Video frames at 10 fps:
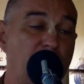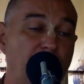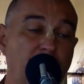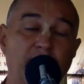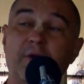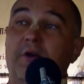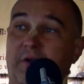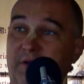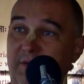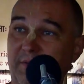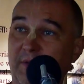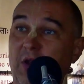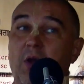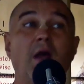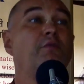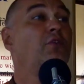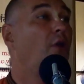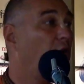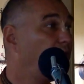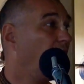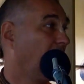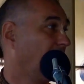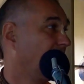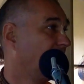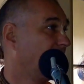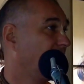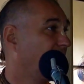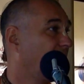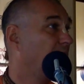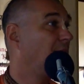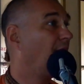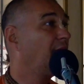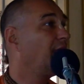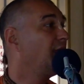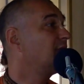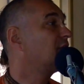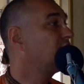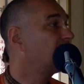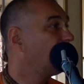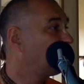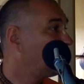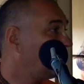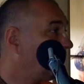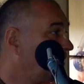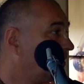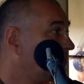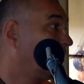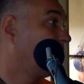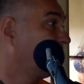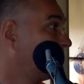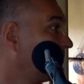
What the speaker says: Supreme Lord. You have to offer. A monkey is also vegetarian, Prabhupada